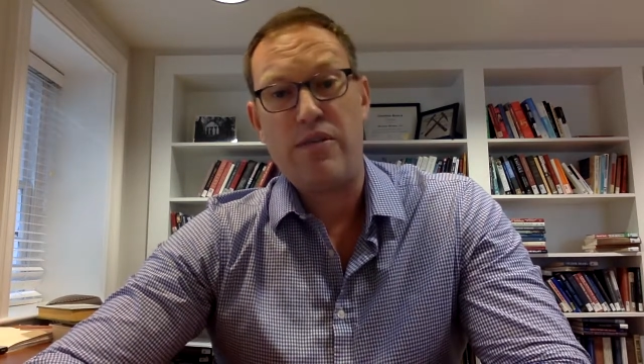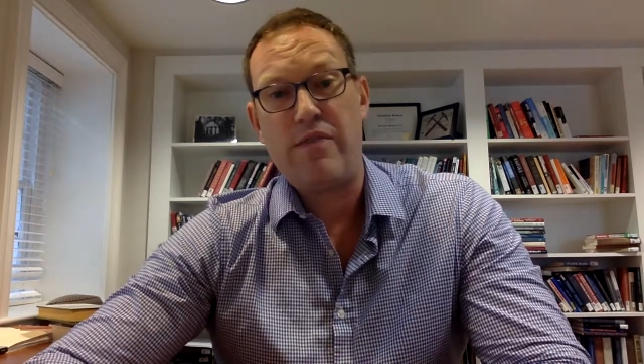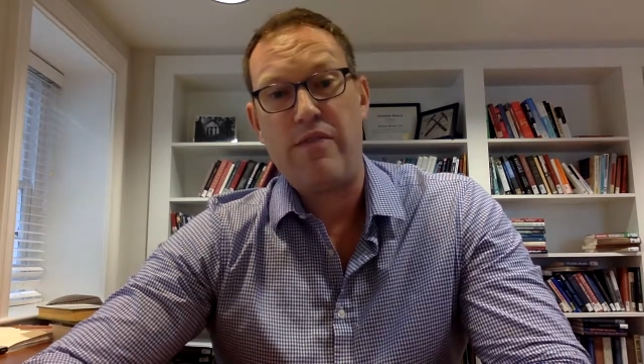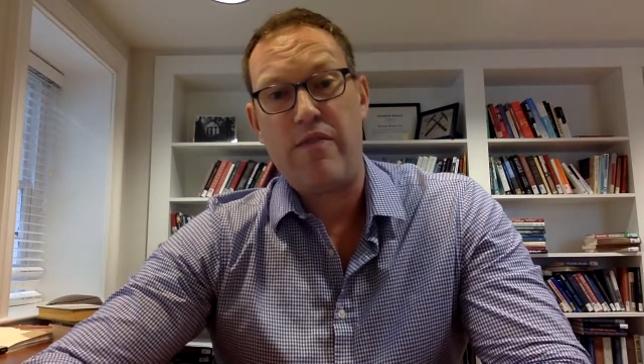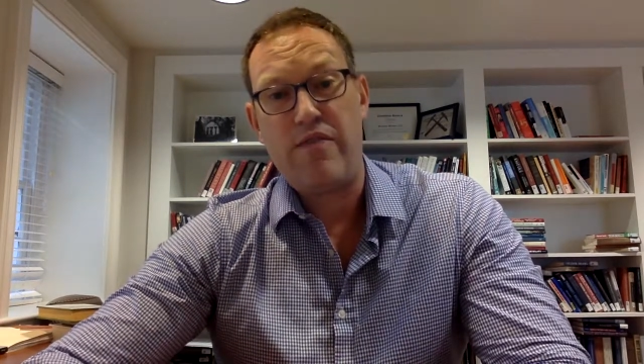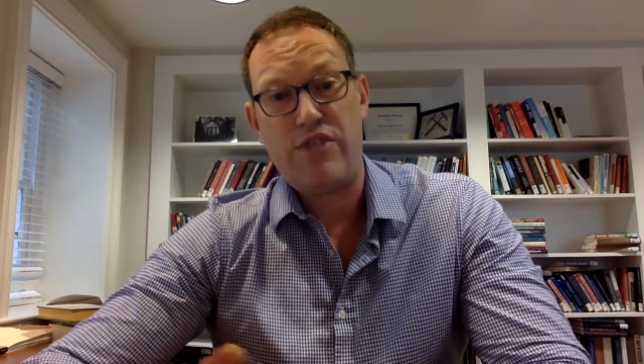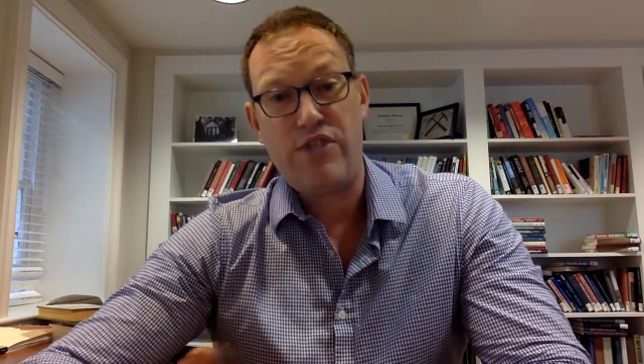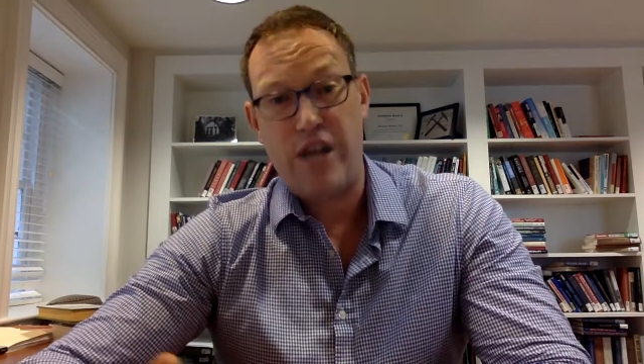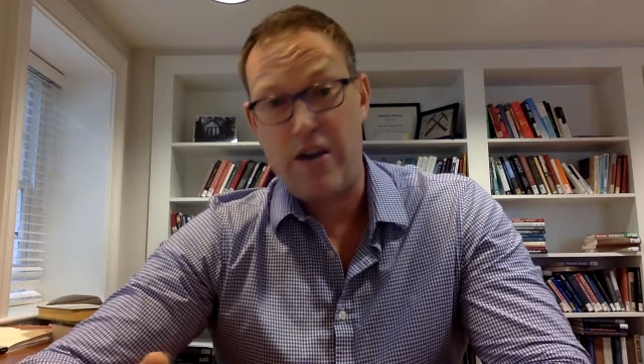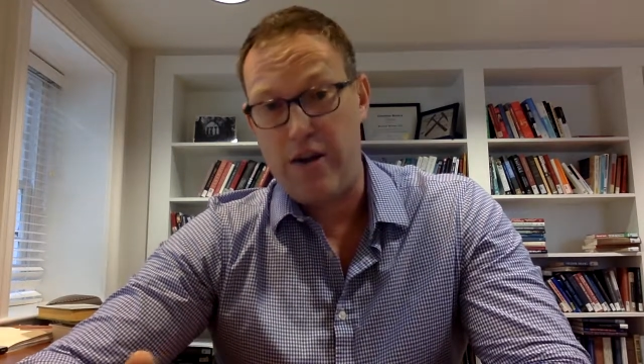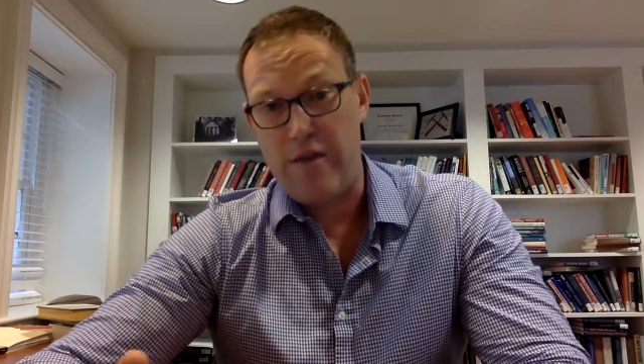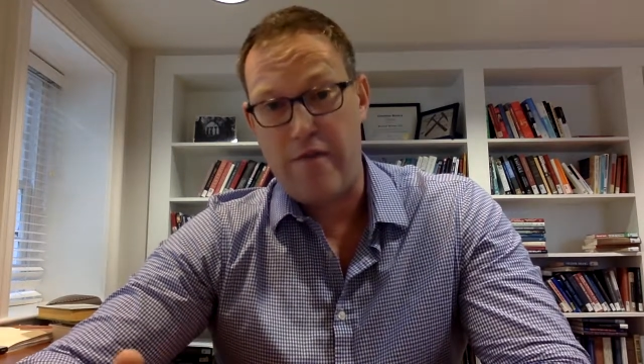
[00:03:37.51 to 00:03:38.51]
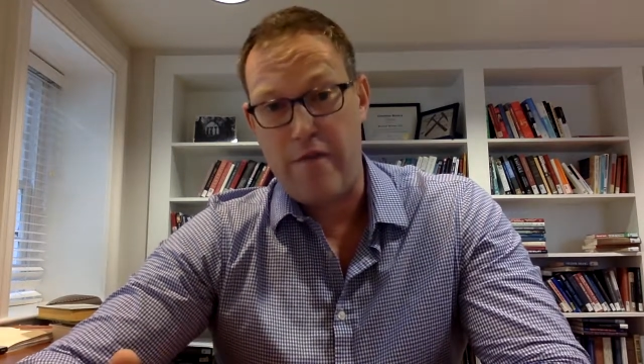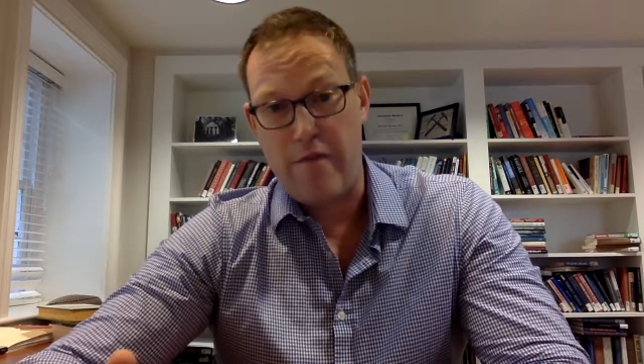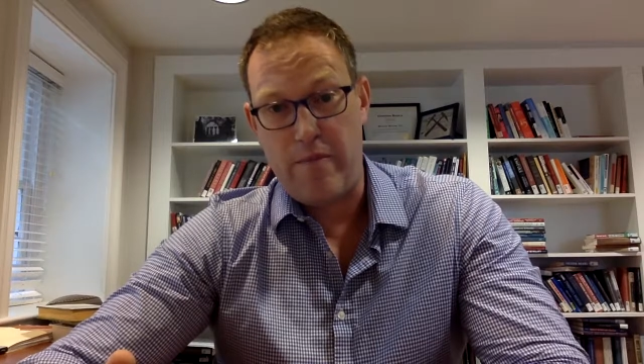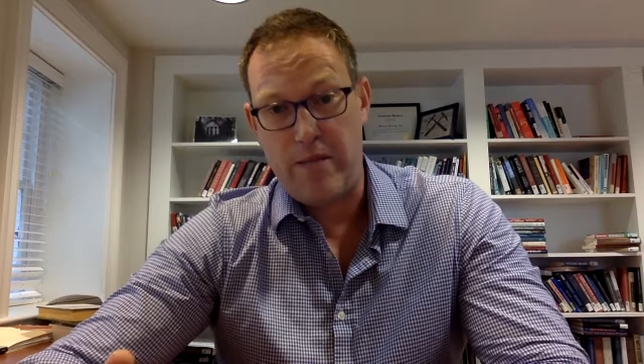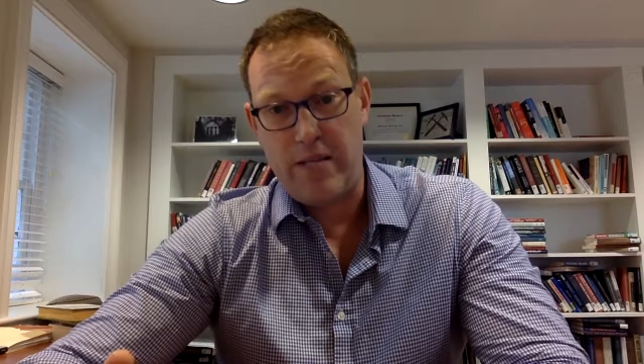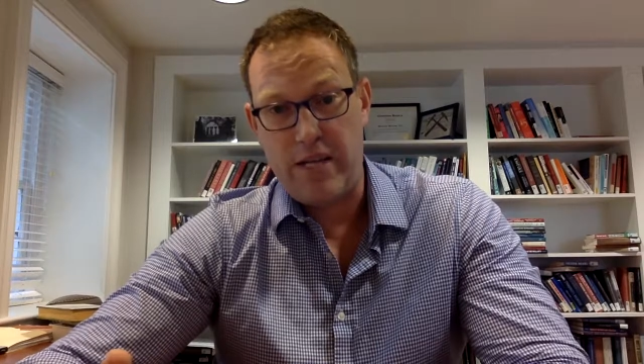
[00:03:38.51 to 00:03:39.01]
if a sheriff of a
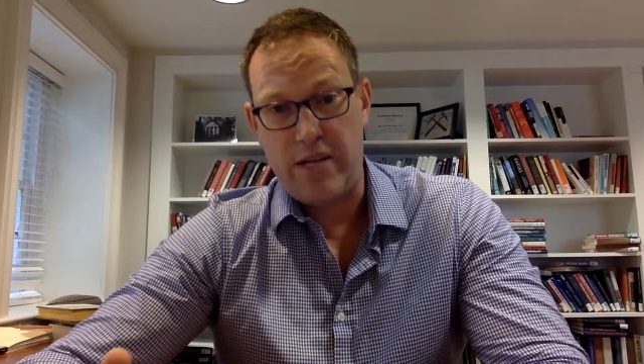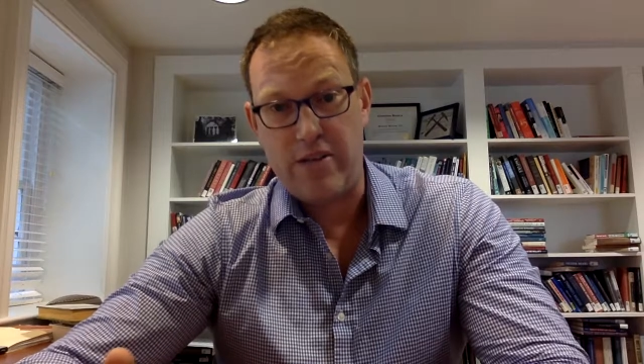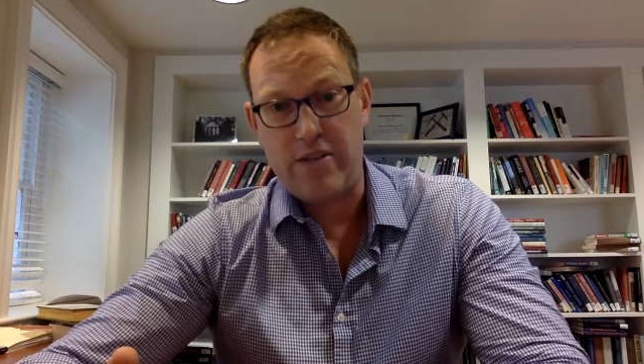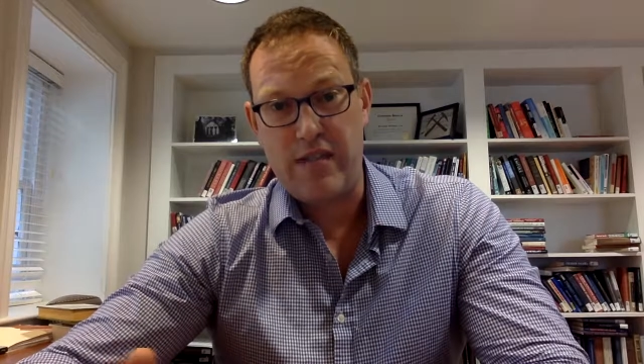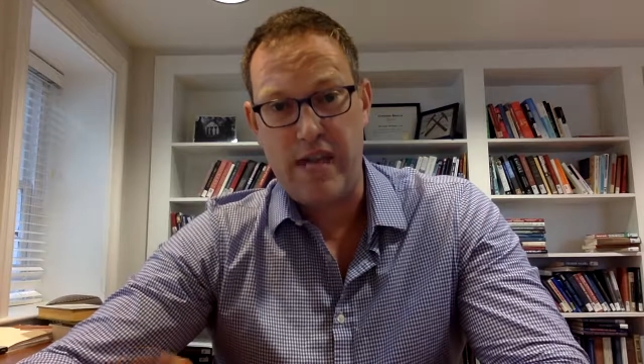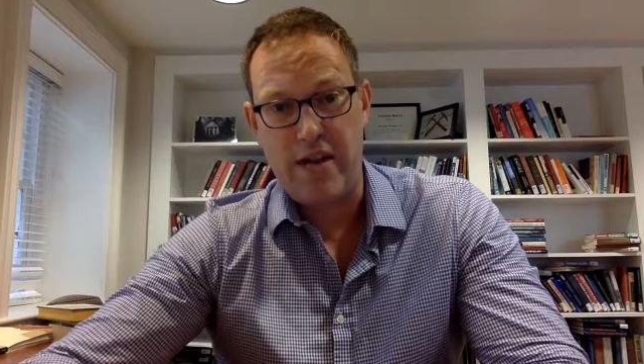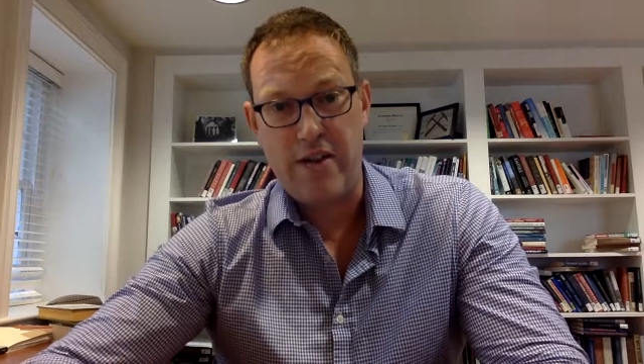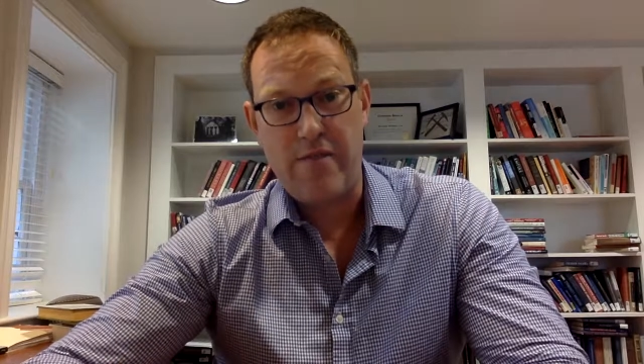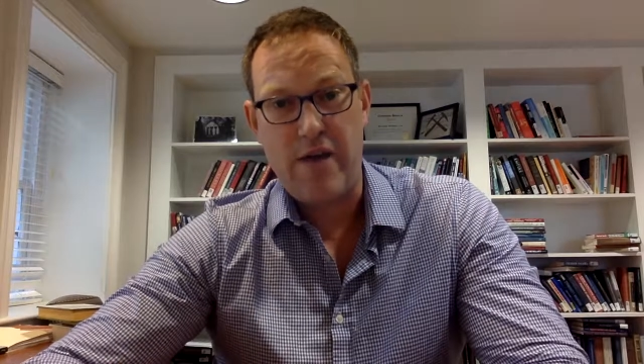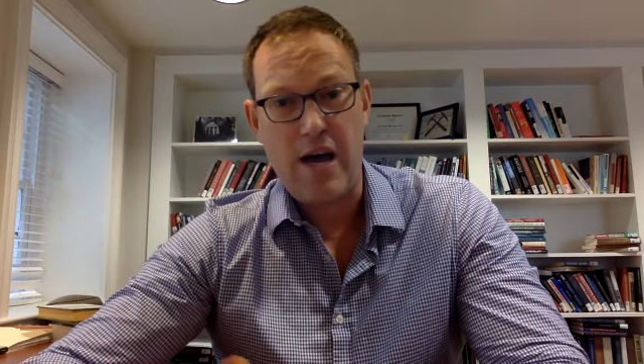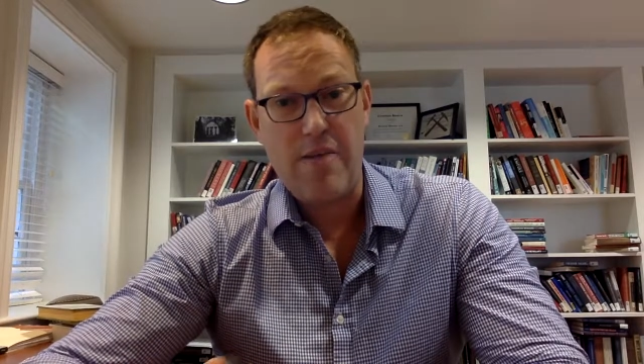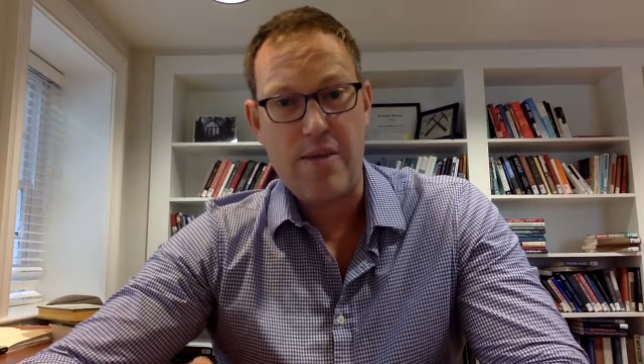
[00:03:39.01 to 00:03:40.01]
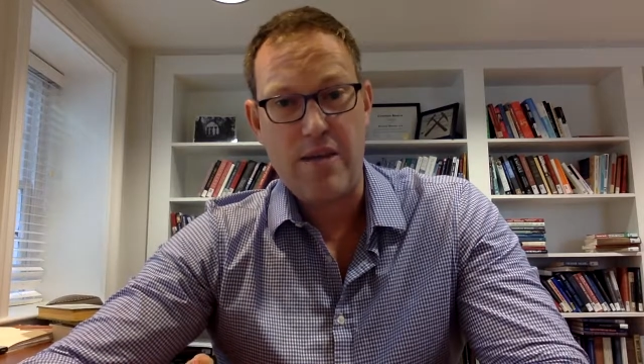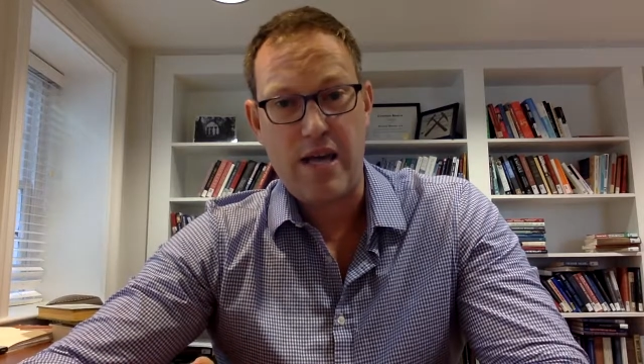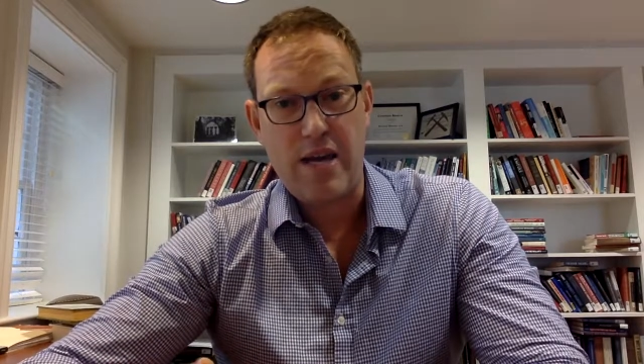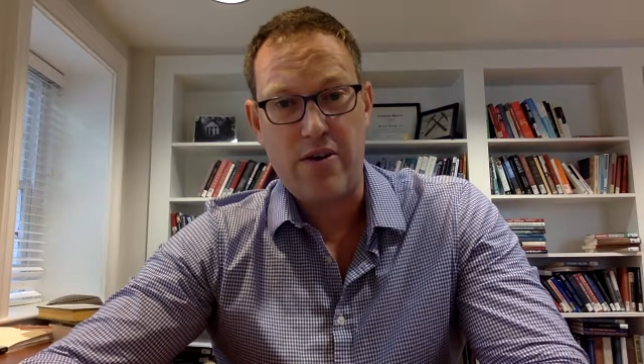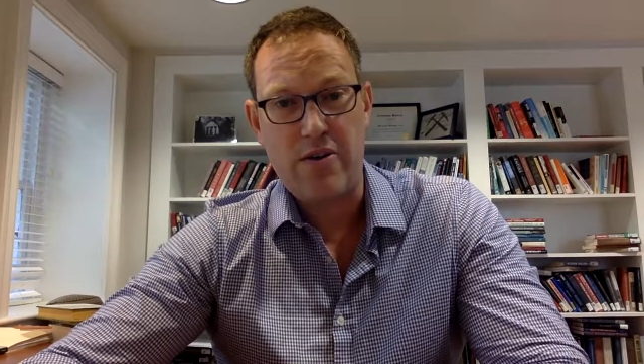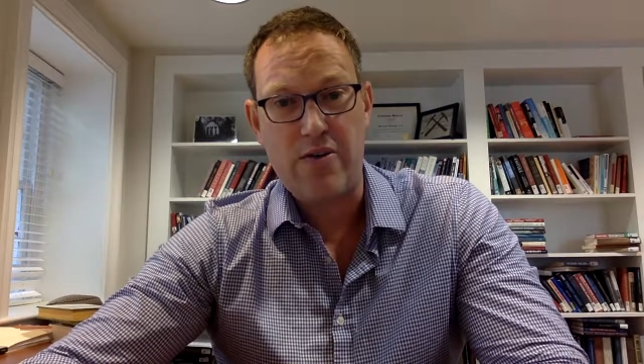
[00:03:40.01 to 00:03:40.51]
particular town, of a
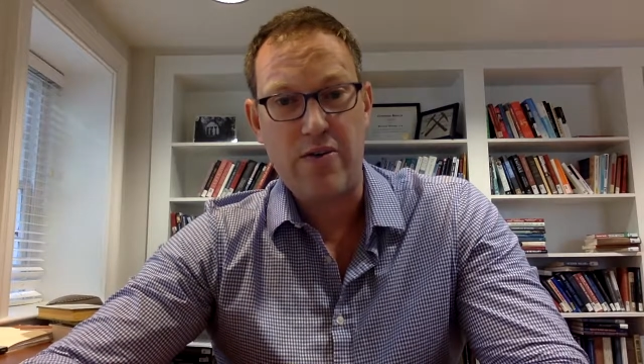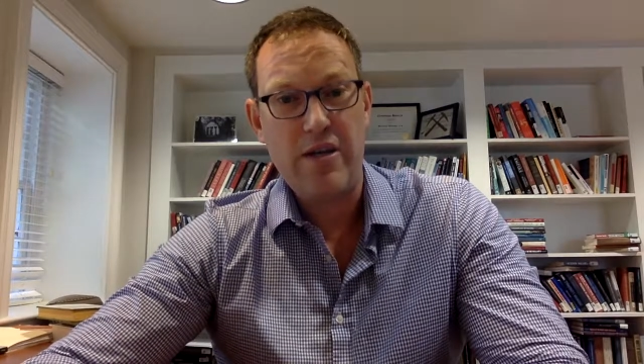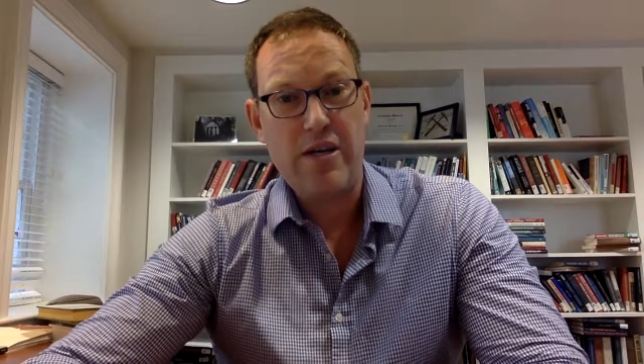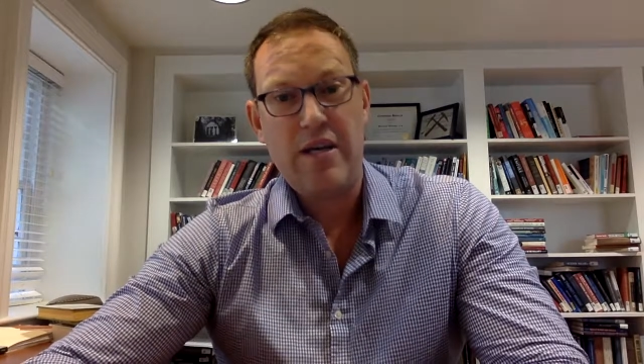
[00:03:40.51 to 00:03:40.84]
hypothetical